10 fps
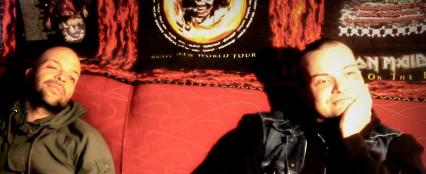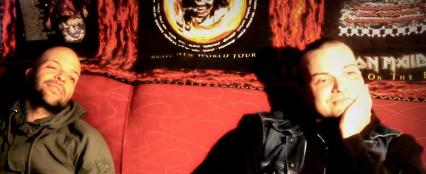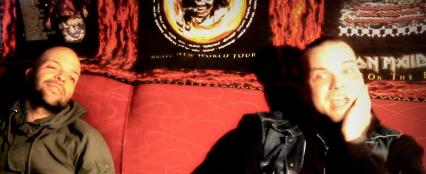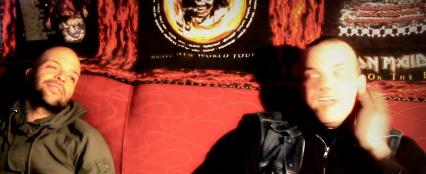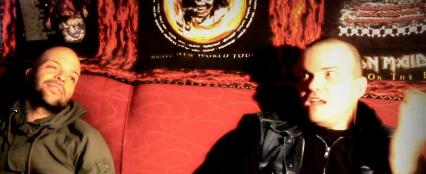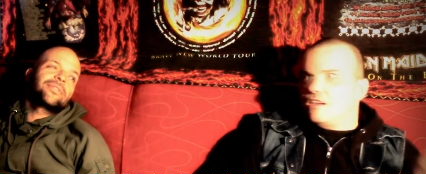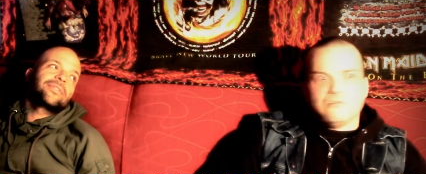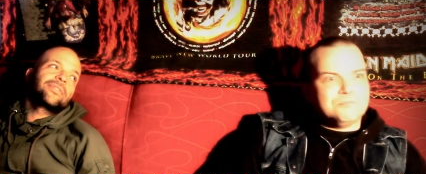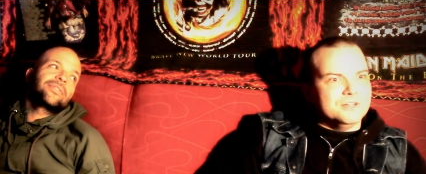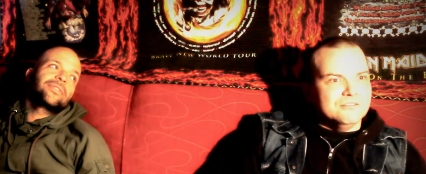Speaker 1: hey,
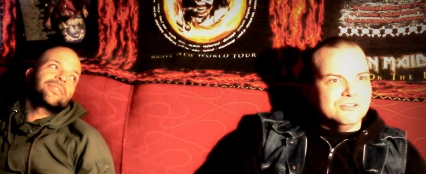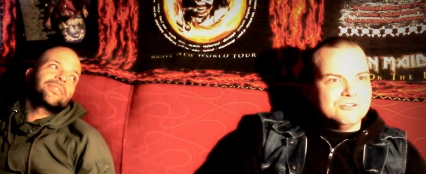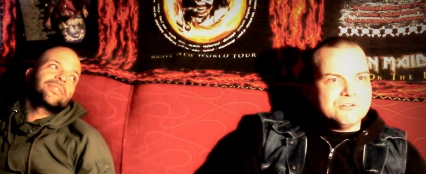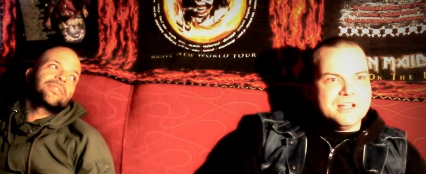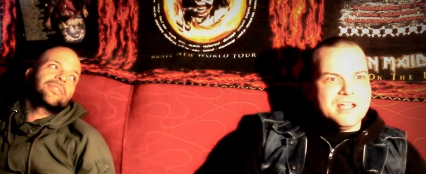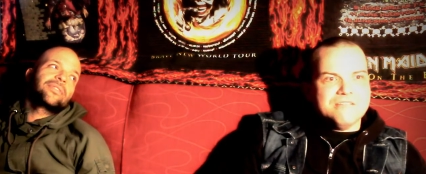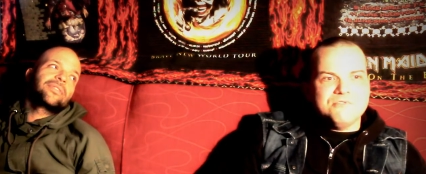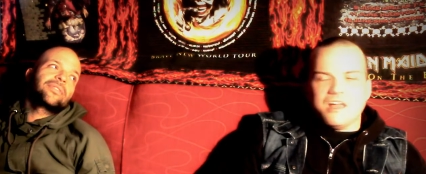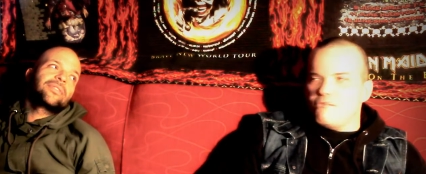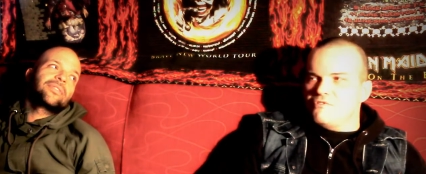but look what I
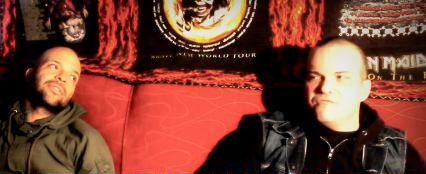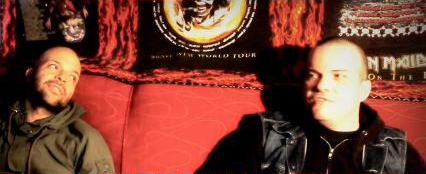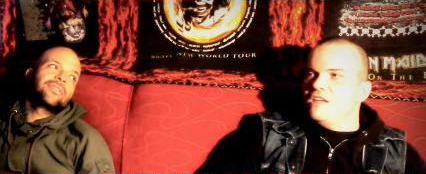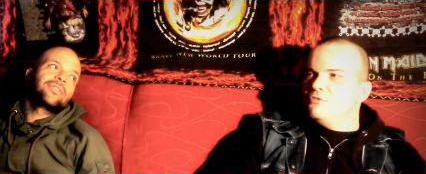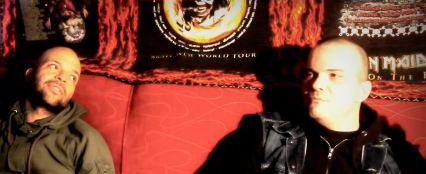I would have never